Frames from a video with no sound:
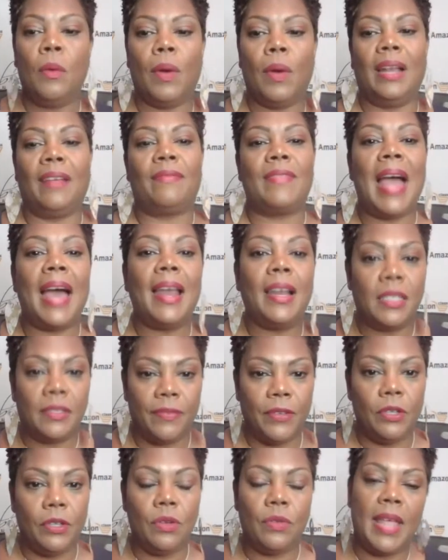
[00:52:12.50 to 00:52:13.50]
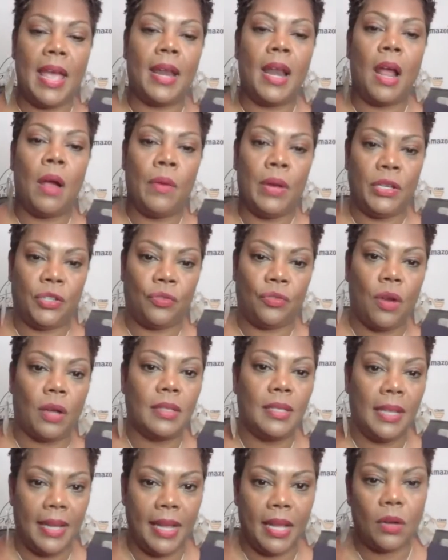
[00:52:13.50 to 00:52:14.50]
Well, if that is for you, then our
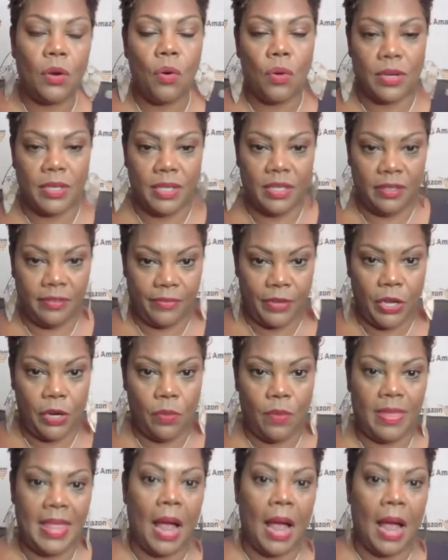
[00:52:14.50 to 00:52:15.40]
instructor-led course is for you,